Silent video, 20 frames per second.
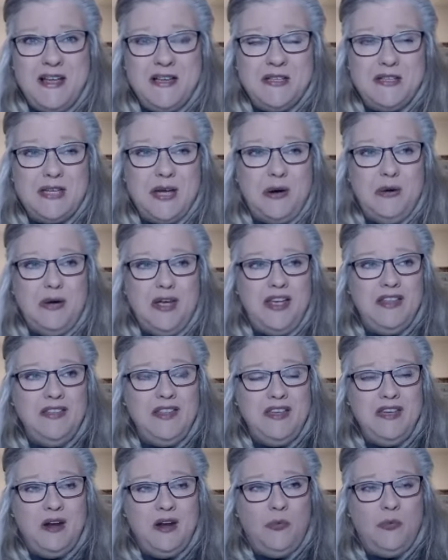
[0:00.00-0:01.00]
So
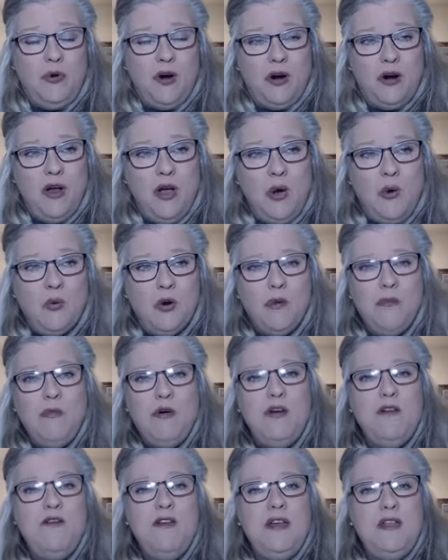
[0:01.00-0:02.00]
you know we're we're
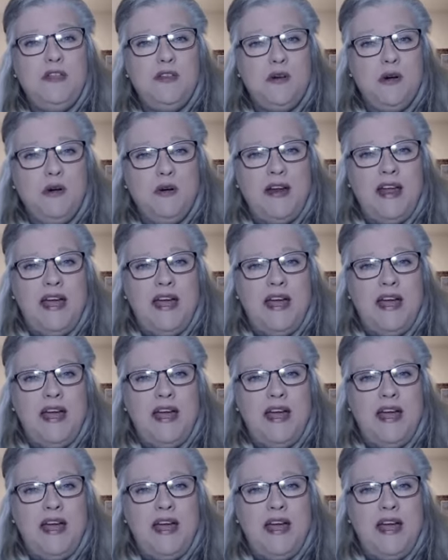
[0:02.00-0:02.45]
moving through an